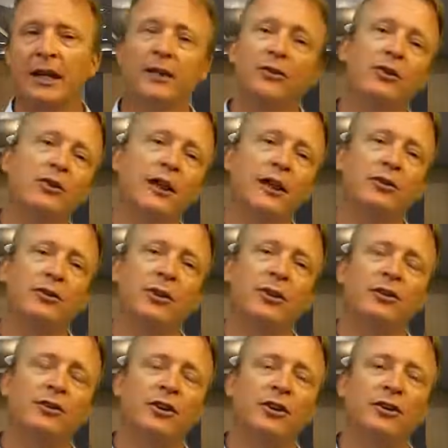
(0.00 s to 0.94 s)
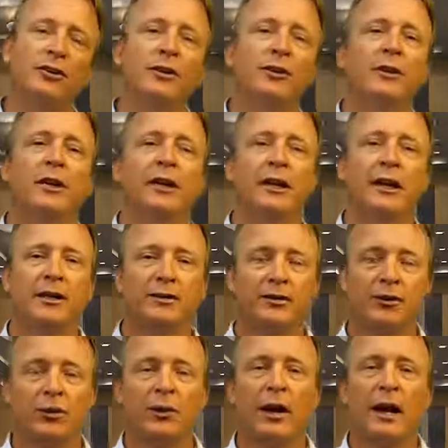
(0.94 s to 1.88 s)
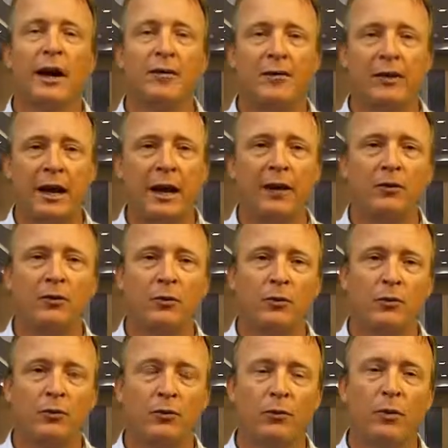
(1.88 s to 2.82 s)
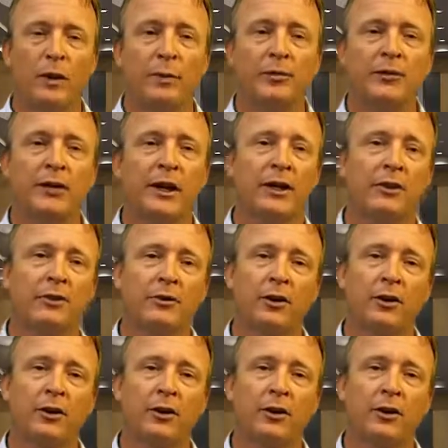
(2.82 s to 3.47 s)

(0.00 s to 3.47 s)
And so that's what I started doing, and I still have that website.